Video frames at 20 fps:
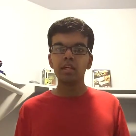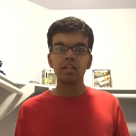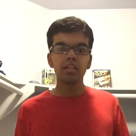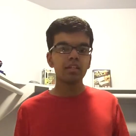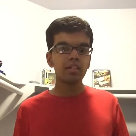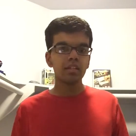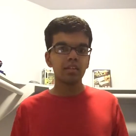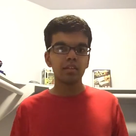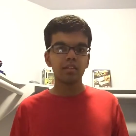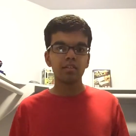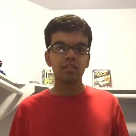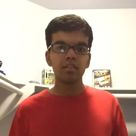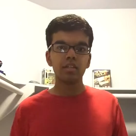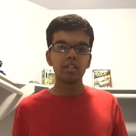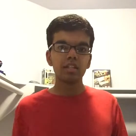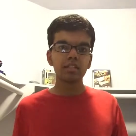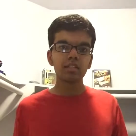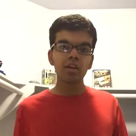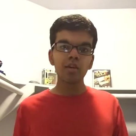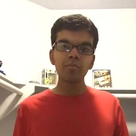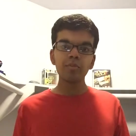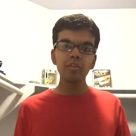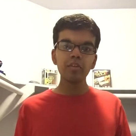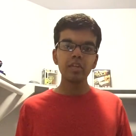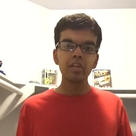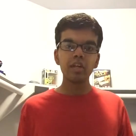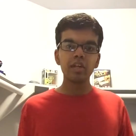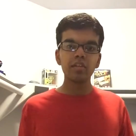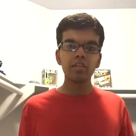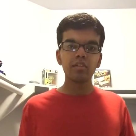is there a
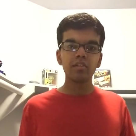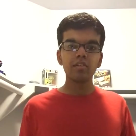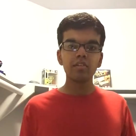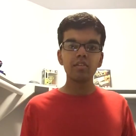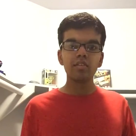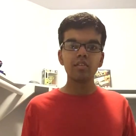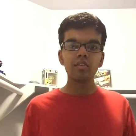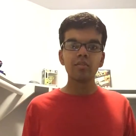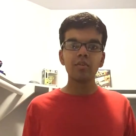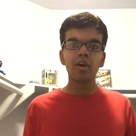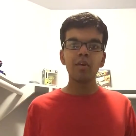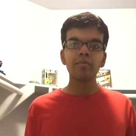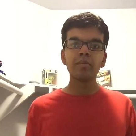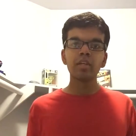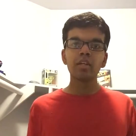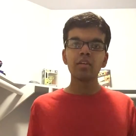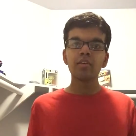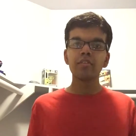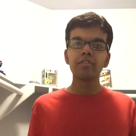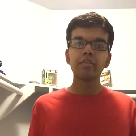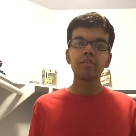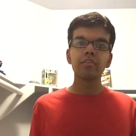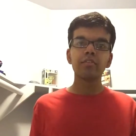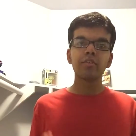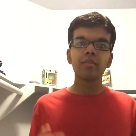movie that you want me to review